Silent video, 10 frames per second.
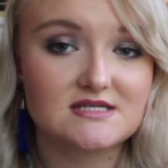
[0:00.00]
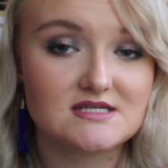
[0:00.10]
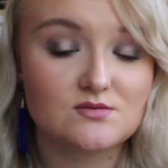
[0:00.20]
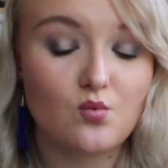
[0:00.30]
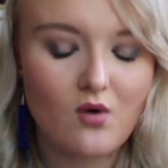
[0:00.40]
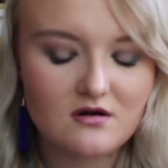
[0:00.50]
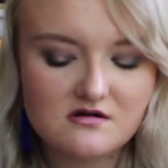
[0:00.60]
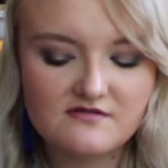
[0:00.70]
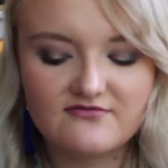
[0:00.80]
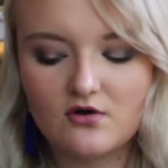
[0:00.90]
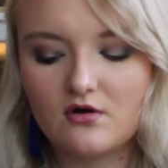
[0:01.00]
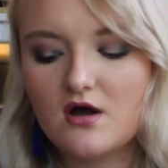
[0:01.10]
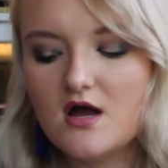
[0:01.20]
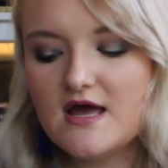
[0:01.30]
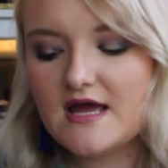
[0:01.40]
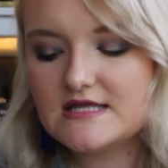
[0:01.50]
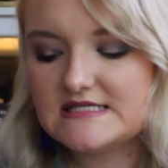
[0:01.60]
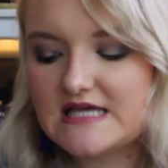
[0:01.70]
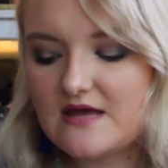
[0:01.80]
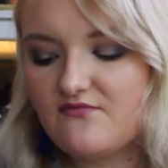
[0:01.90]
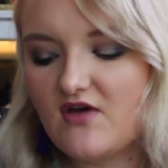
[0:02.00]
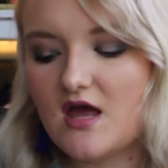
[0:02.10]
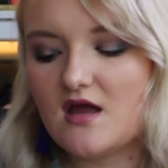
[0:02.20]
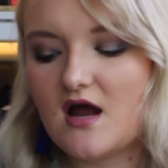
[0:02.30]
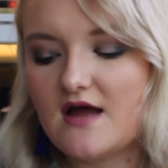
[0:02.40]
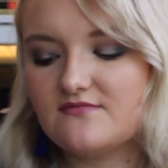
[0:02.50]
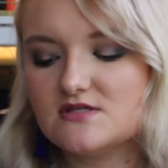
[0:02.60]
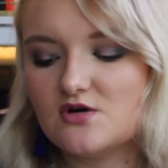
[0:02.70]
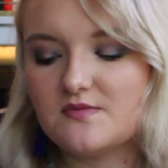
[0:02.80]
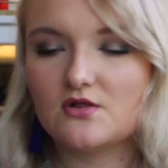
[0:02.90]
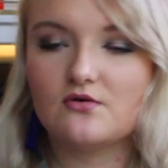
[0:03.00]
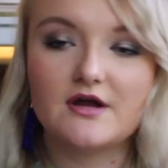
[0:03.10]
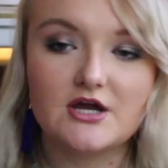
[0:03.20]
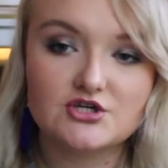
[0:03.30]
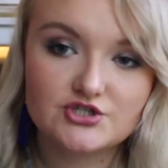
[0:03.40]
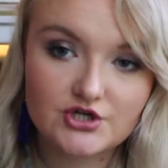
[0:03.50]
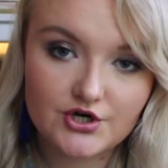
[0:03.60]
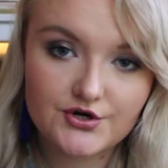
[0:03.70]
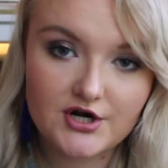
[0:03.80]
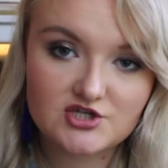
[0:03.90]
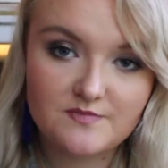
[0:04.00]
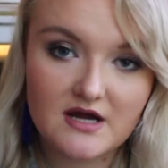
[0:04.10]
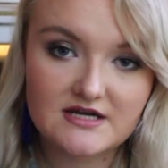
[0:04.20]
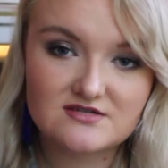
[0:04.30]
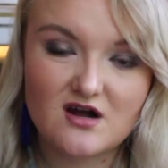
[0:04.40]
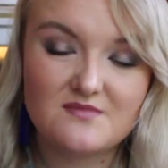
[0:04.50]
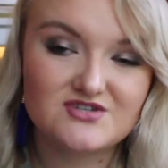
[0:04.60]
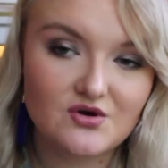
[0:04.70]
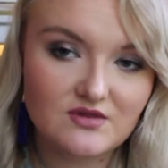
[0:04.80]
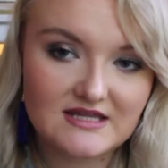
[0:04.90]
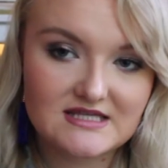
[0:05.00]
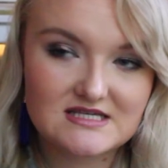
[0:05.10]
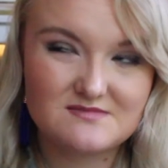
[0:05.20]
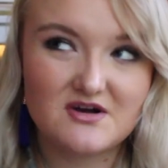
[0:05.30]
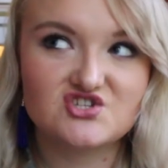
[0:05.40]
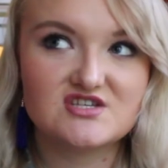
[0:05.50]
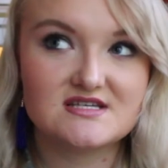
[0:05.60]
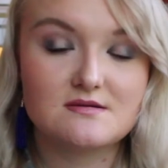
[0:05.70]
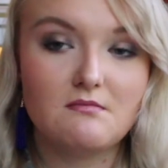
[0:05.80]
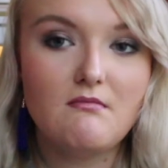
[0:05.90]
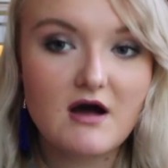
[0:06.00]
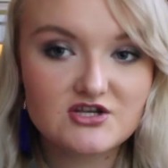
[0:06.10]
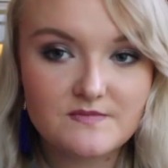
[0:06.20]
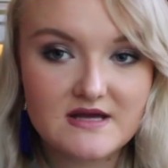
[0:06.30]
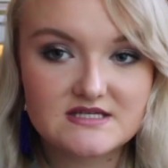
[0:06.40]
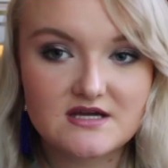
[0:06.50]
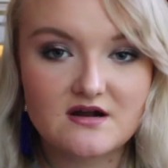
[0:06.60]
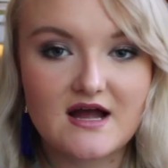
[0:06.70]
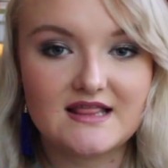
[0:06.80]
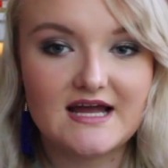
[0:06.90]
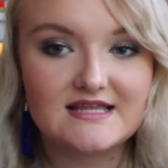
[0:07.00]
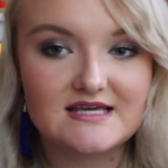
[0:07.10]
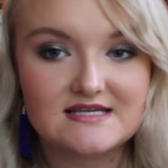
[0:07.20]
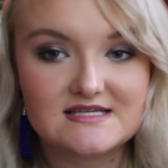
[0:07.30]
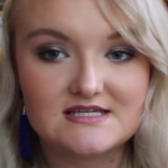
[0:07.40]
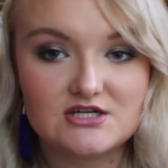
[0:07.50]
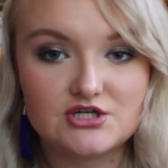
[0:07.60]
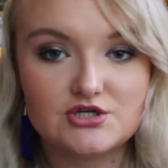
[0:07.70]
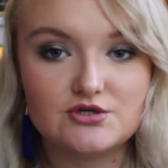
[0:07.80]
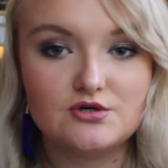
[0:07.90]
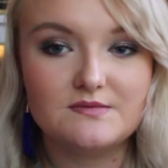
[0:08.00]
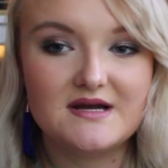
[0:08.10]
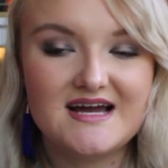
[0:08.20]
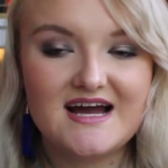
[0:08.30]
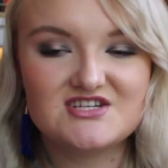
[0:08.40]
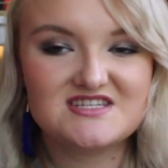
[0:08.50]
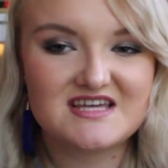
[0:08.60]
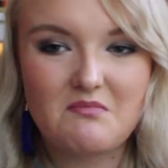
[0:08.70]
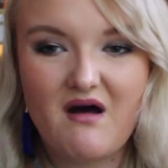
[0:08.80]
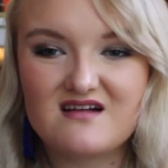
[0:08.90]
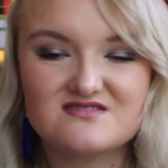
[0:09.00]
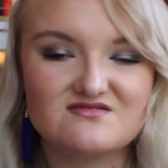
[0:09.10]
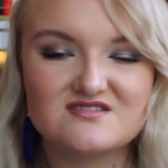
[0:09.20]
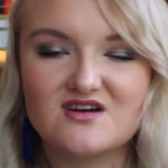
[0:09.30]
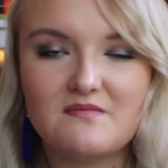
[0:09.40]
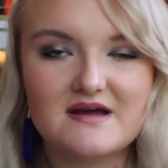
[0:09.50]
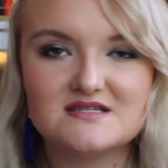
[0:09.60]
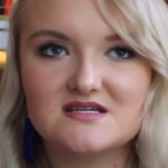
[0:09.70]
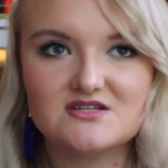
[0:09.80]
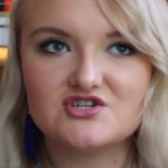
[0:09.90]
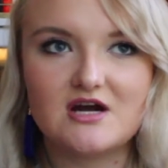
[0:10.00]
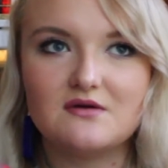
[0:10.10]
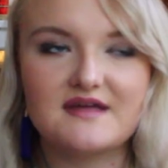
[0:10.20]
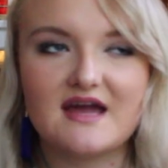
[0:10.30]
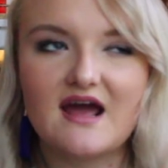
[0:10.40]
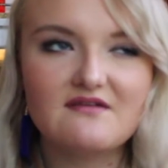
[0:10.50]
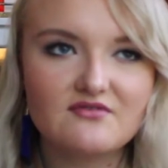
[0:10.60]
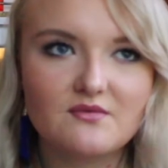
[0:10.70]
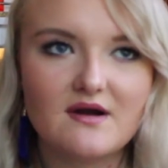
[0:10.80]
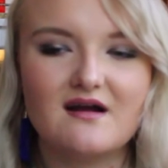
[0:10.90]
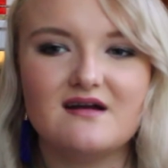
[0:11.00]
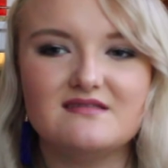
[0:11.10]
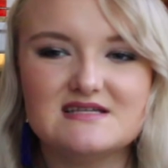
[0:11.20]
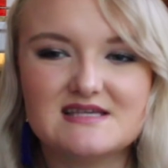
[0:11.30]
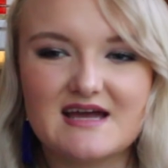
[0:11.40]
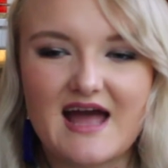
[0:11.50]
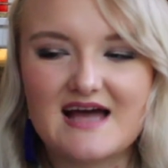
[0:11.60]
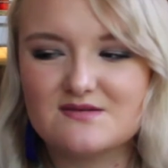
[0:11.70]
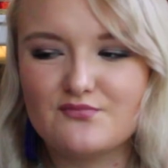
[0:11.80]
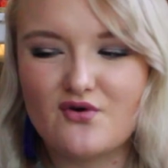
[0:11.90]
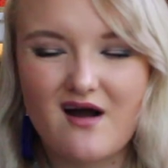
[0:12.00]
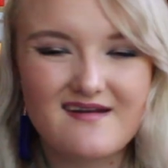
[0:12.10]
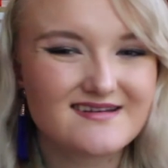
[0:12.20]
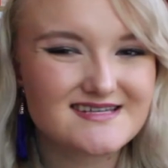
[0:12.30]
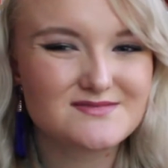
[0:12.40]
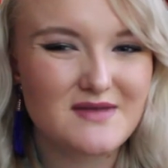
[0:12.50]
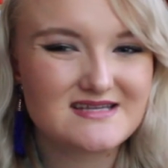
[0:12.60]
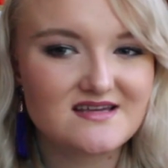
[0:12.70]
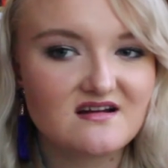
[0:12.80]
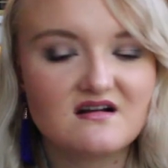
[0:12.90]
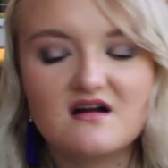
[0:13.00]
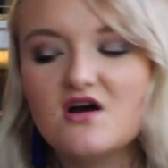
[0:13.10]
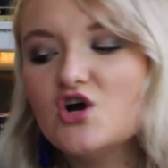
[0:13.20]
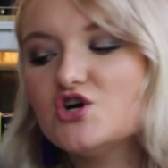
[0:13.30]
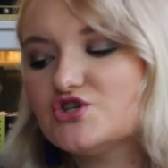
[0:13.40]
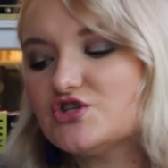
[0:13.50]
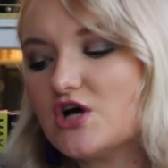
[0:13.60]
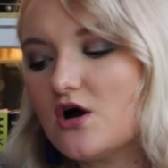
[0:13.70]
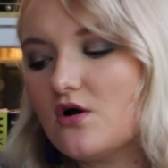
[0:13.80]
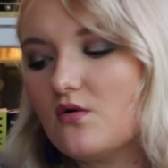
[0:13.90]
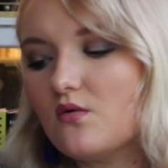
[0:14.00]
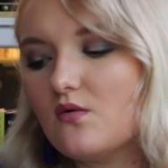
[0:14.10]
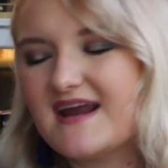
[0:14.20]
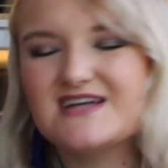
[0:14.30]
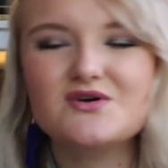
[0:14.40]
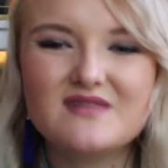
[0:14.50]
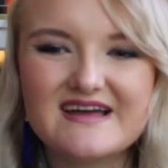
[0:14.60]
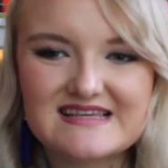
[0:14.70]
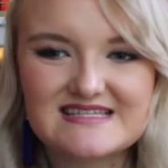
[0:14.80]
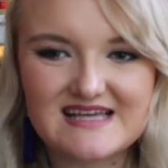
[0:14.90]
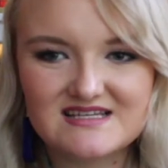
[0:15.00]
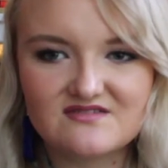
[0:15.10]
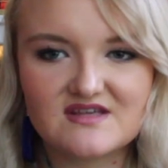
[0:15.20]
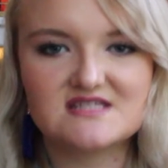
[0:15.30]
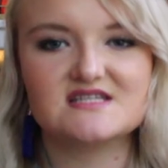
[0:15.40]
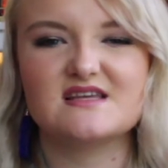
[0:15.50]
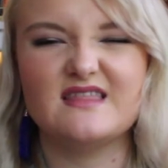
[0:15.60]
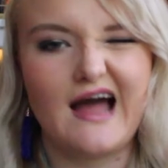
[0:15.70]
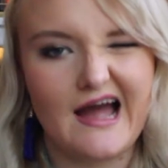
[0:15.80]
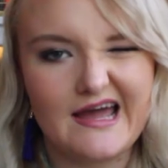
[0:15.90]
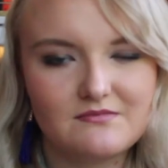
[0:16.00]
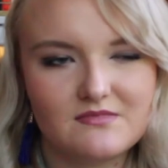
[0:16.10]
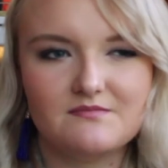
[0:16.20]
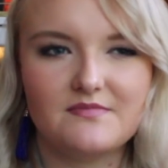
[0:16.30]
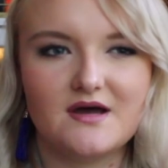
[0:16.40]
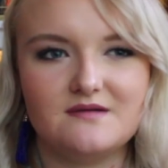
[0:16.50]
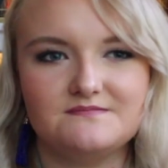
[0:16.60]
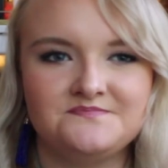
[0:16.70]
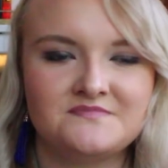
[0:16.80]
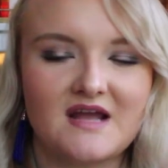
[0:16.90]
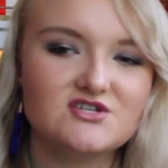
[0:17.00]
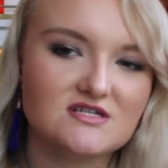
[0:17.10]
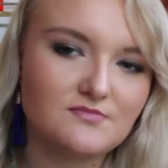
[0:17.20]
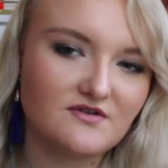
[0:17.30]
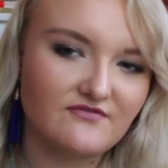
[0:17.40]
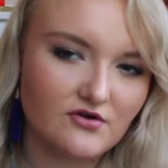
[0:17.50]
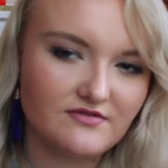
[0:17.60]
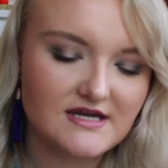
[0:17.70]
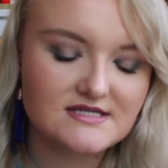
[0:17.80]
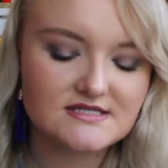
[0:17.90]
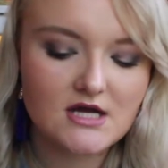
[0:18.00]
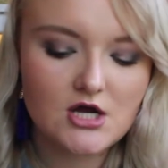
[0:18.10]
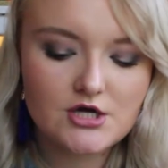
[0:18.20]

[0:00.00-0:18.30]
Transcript: This is wonderful. In the same vein, I have the Soap and Glory Sugar Crush Body Scrub. Don't like this as much. This is much messier. I like that this is in a tube. I just think pots are so messy in the shower. They get everywhere, and this, like, as a product is messier. So, and I don't like the scent of this. It's lime, but I just prefer this.